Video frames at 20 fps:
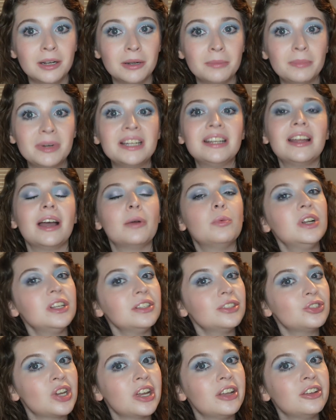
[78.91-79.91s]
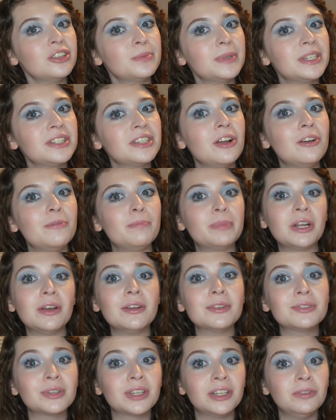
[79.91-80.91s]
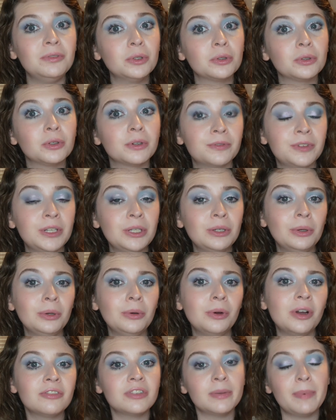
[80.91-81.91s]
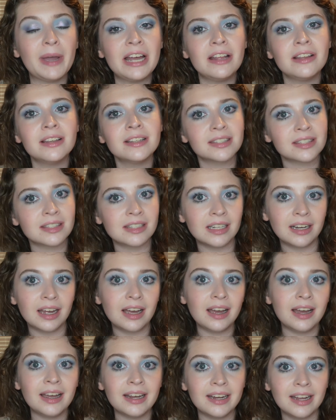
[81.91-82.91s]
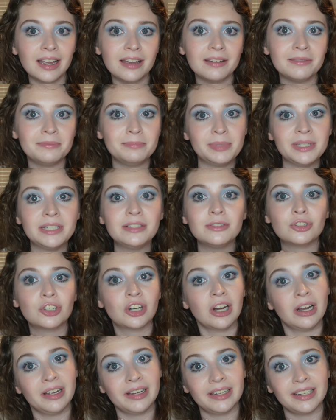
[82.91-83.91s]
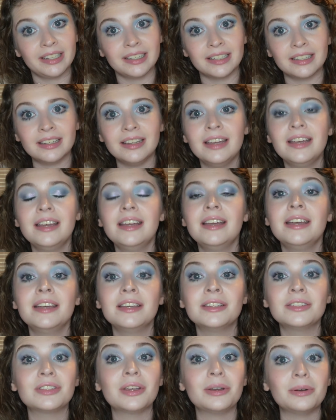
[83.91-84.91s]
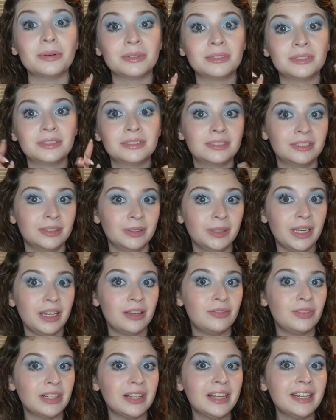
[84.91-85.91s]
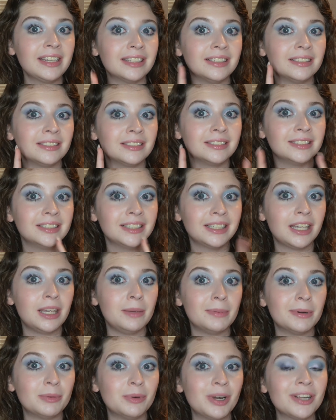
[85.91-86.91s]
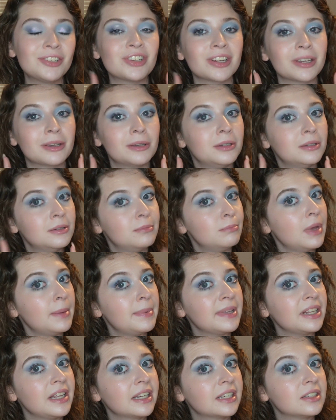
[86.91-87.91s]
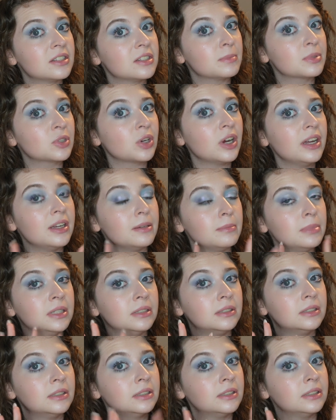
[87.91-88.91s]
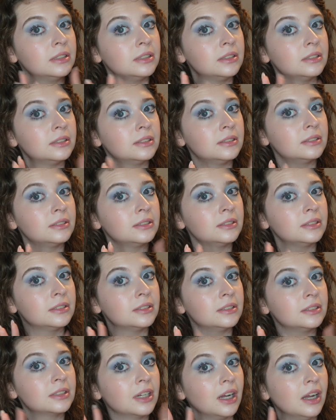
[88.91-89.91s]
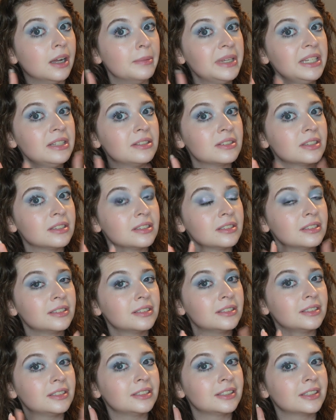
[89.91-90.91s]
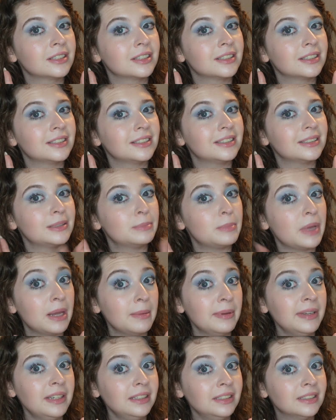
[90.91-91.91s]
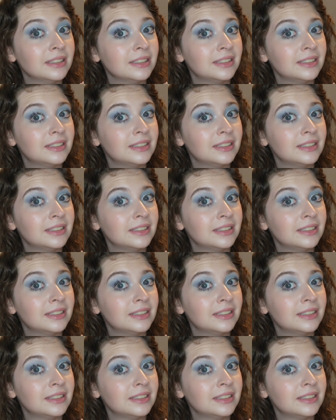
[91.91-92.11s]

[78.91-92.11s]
But I wanted to challenge myself, but also give you a review of the palettes that I have been trying. So if you like it, keep on watching. Maybe like and subscribe. Comment. Maybe.